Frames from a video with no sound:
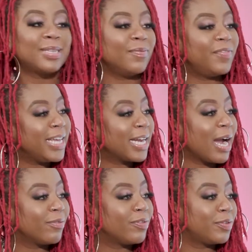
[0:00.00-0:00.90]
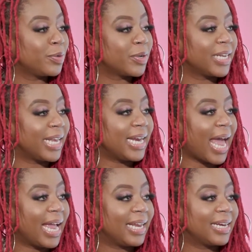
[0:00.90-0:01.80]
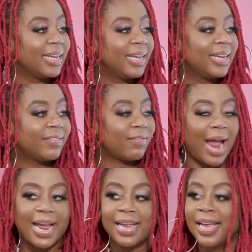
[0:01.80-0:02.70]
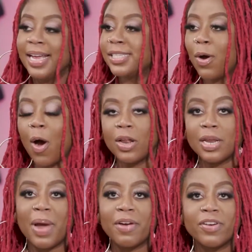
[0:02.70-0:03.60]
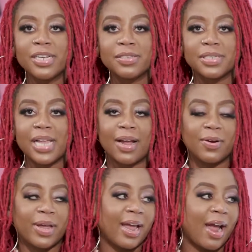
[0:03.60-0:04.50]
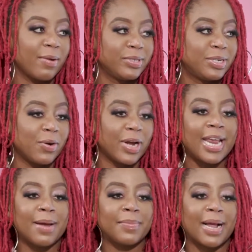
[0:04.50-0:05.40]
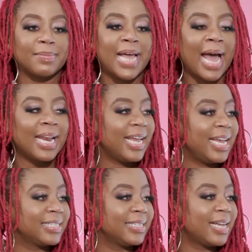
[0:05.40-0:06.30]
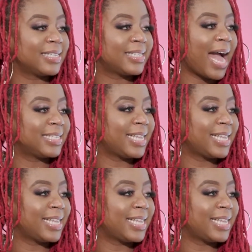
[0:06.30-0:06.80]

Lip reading: some vegan comfort food on the late night, right? So all of my friends was like, okay, all right, what you gonna eat? I'm like, I'm tired of eating a side